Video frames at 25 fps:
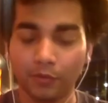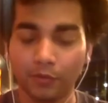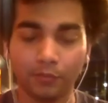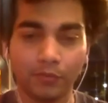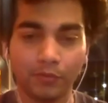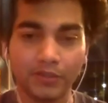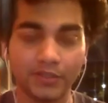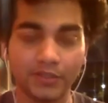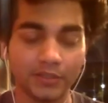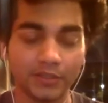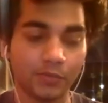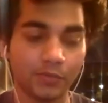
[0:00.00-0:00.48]

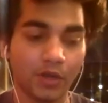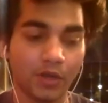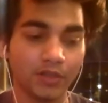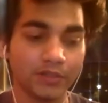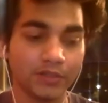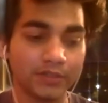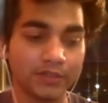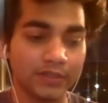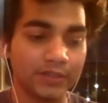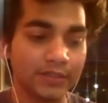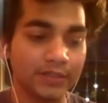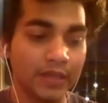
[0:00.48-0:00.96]
business
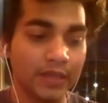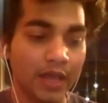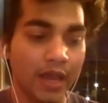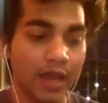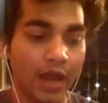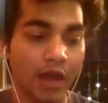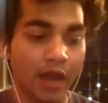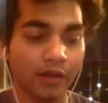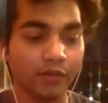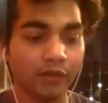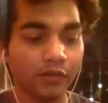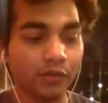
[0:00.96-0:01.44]
processes.
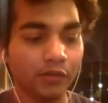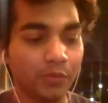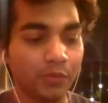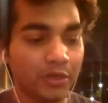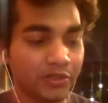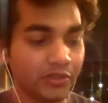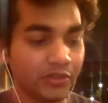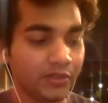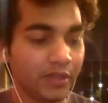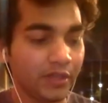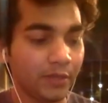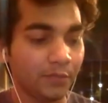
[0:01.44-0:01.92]
Another
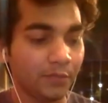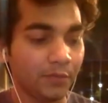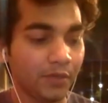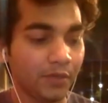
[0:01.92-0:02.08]
question that